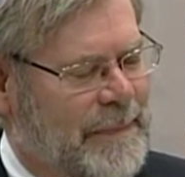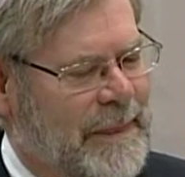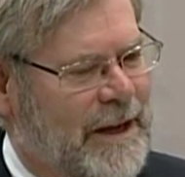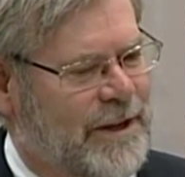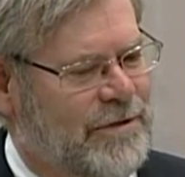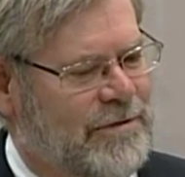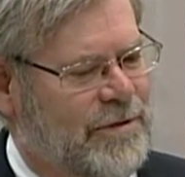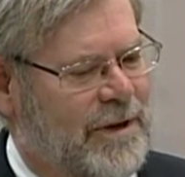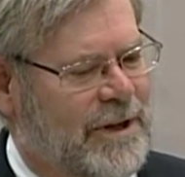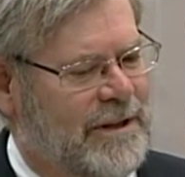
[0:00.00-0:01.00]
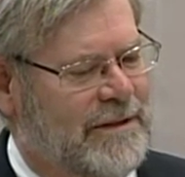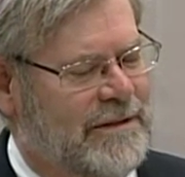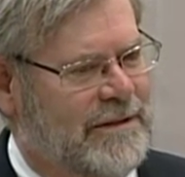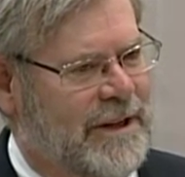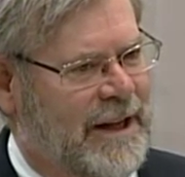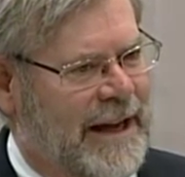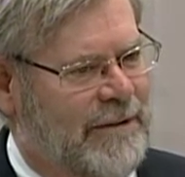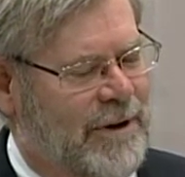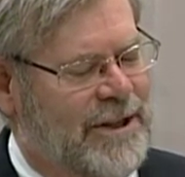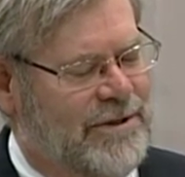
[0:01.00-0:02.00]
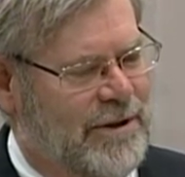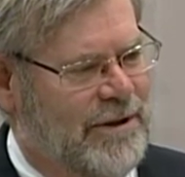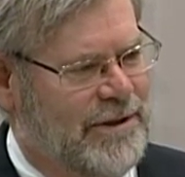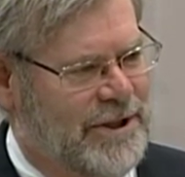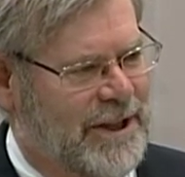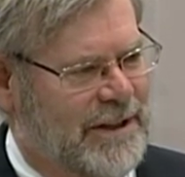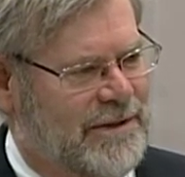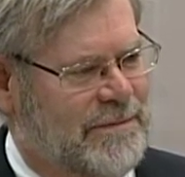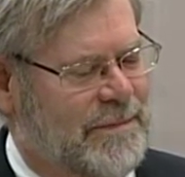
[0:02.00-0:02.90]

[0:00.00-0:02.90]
writes all the checks,